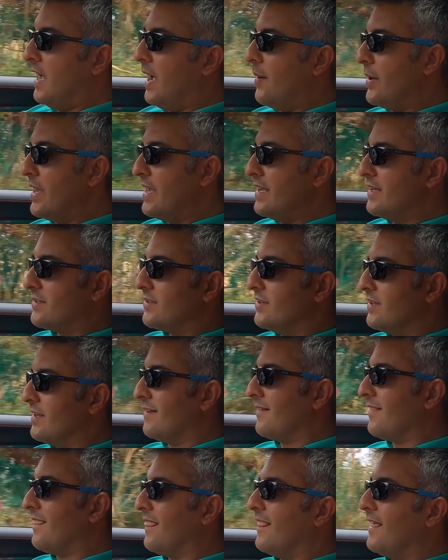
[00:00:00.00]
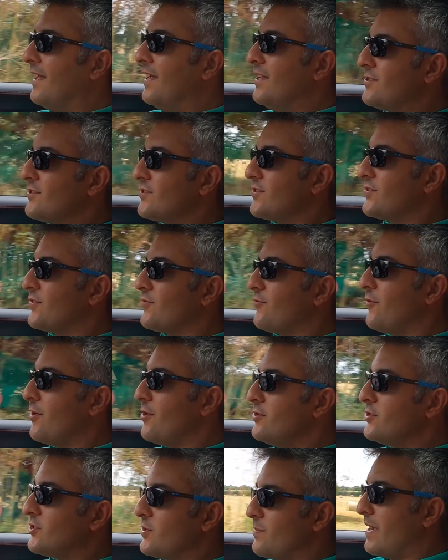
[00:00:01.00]
I mean, it just
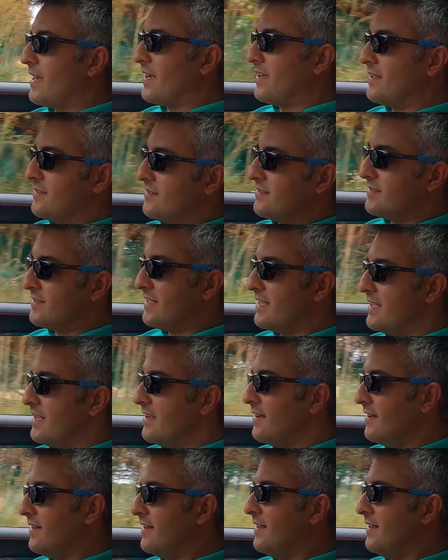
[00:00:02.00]
throws you back in the seat.